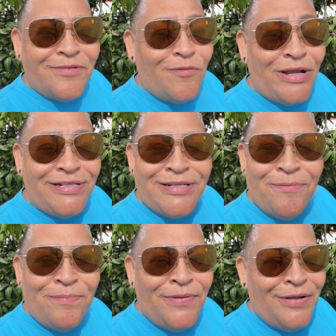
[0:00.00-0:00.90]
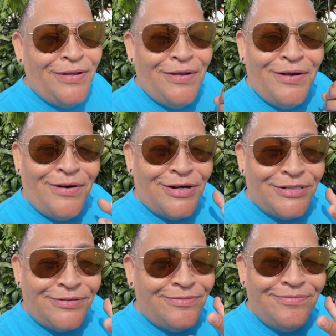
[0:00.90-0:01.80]
wakes up
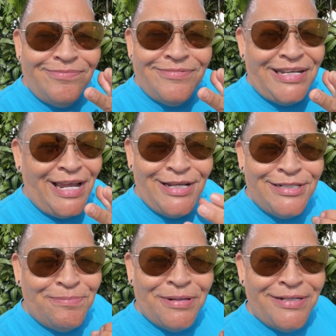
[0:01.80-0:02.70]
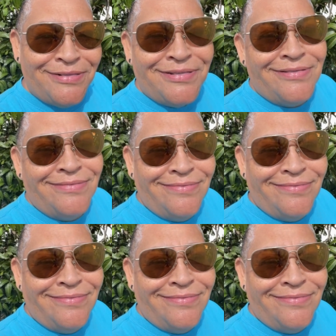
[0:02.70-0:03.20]
taste buds.